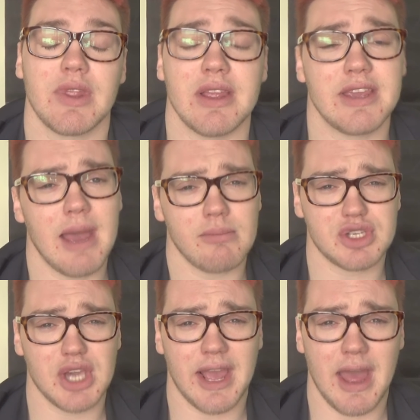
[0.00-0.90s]
Yeah,
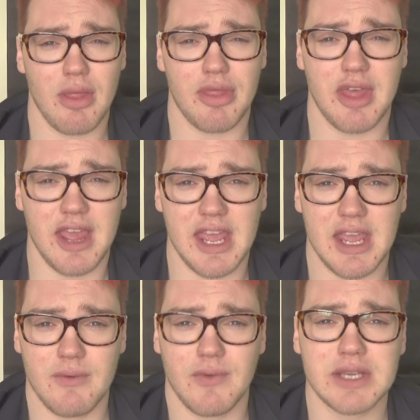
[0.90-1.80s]
check out
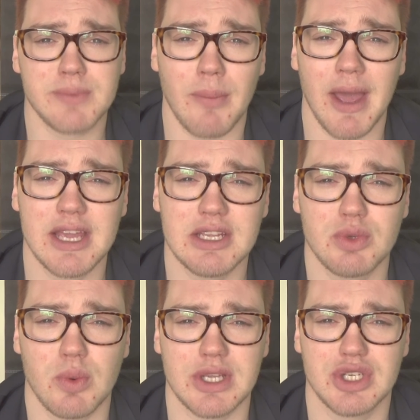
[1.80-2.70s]
the Facebook
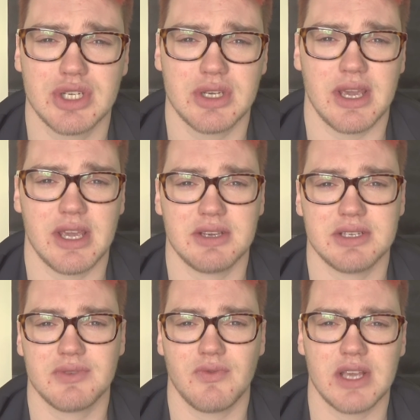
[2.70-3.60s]
page, which
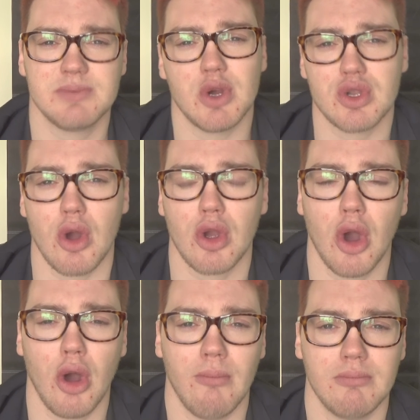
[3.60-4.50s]
is
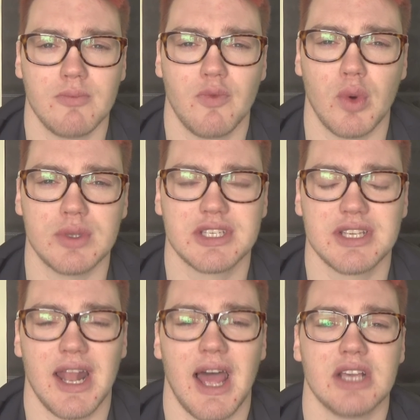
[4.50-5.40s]

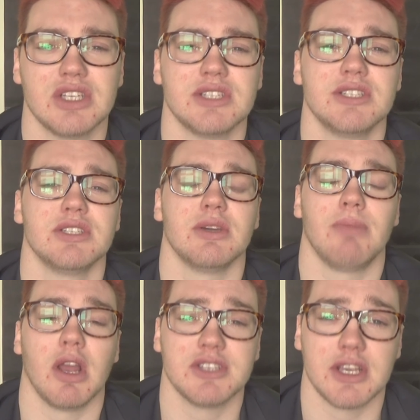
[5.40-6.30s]

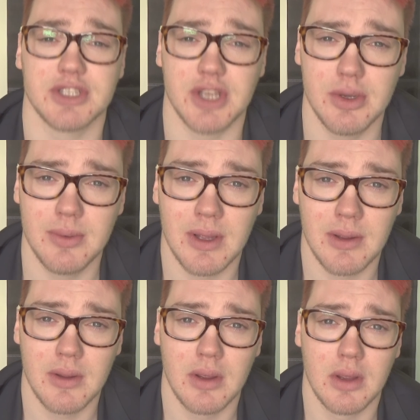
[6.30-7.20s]
facebook.com/+us2.
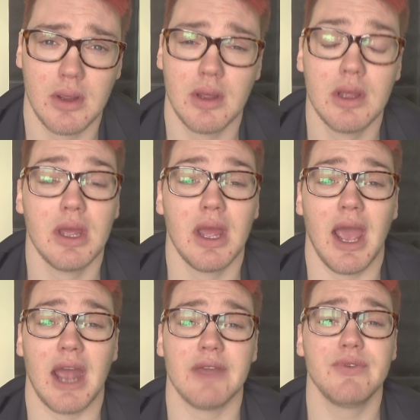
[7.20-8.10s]

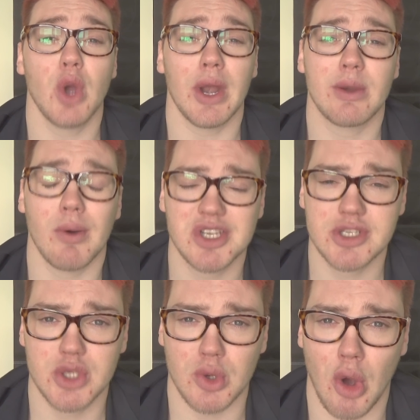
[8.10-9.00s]
And if you've got any
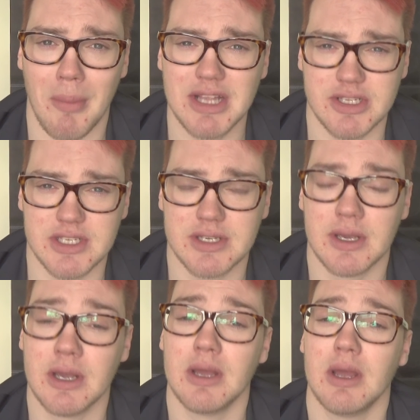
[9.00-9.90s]
questions or comments,
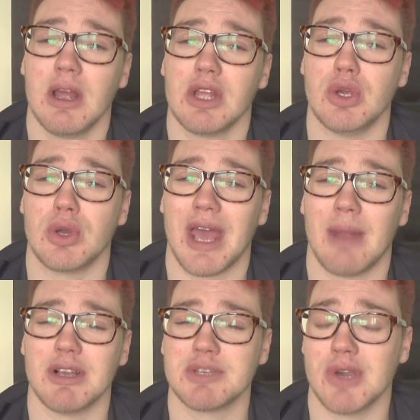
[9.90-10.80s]
you
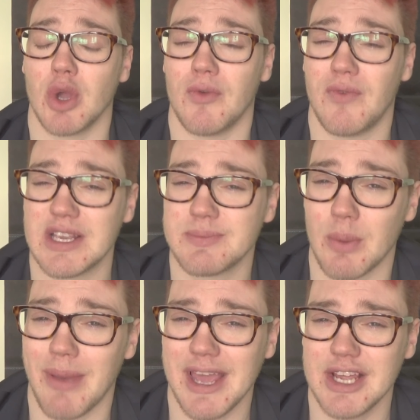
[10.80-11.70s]
can message me on the
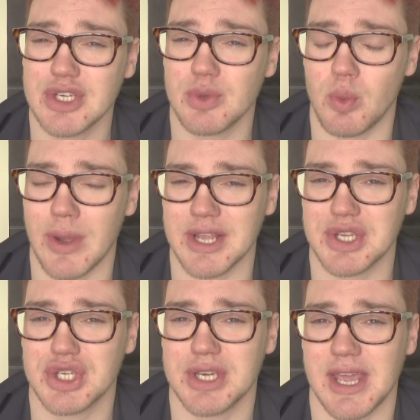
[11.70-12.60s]
Facebook page,
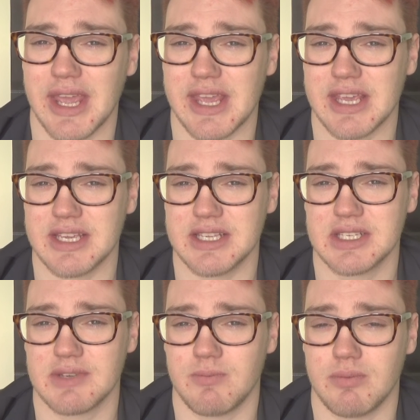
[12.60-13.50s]
which is,